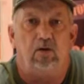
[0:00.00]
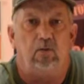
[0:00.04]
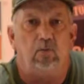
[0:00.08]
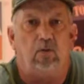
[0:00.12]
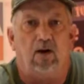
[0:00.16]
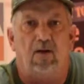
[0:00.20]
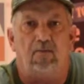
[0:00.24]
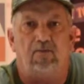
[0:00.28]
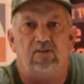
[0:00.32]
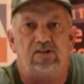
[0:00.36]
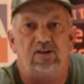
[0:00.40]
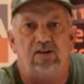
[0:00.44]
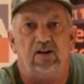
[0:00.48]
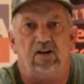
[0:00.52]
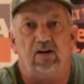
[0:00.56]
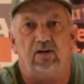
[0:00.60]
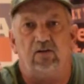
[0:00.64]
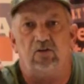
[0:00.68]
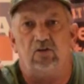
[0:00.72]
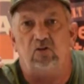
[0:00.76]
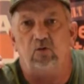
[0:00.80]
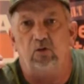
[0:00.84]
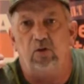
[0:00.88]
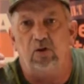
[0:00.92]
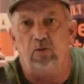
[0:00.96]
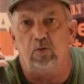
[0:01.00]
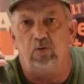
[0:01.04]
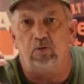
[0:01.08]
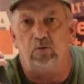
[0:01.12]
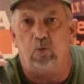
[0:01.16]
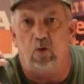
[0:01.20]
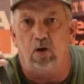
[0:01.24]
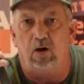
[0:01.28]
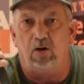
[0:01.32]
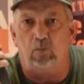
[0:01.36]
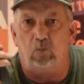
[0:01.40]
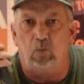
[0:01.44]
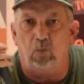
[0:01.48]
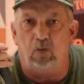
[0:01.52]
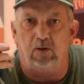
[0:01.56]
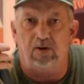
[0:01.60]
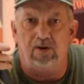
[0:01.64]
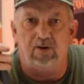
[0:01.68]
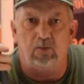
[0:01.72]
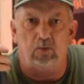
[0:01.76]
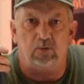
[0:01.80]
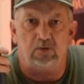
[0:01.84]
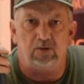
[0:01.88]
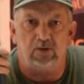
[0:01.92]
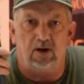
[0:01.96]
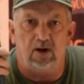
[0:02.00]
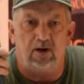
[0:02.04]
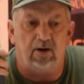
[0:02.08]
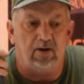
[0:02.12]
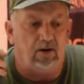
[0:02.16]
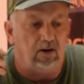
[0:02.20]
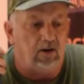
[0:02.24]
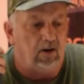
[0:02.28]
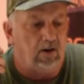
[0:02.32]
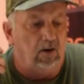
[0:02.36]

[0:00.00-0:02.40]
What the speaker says: know, we have the saying 2 equals 1, 1 equals none.